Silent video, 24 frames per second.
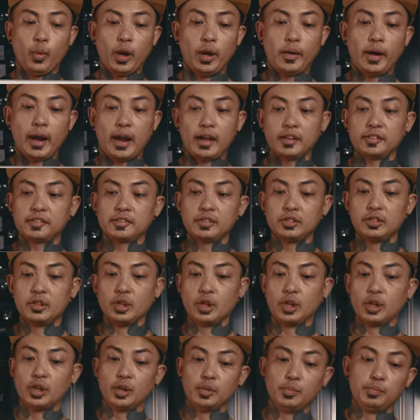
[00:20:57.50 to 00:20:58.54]
Whereas
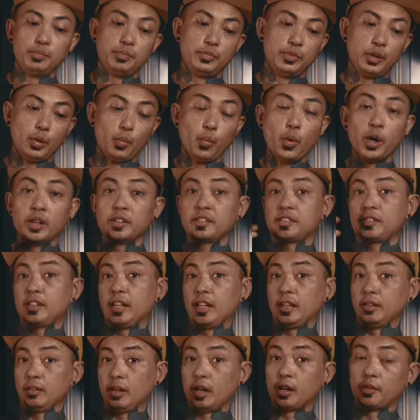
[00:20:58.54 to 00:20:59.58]
the ones
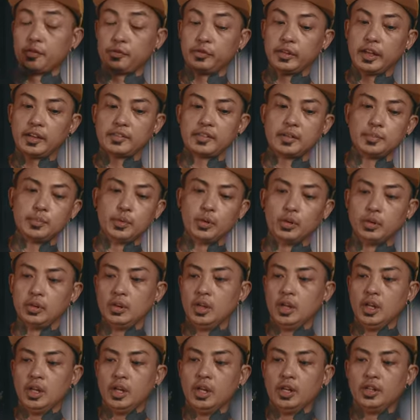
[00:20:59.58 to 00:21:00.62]
that are flexible,
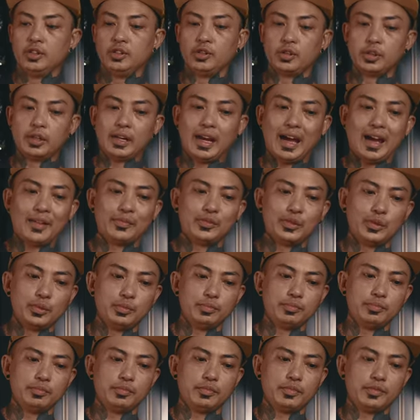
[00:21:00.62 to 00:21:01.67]
you're gonna have
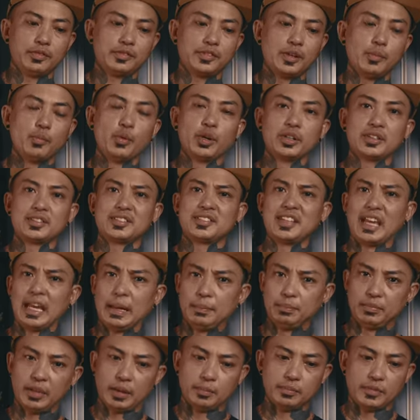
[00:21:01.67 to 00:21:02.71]
to somewhat
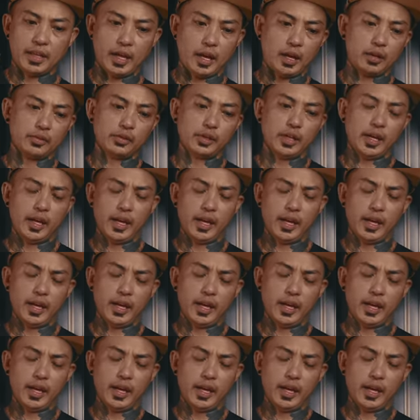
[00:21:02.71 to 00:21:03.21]
tape them down.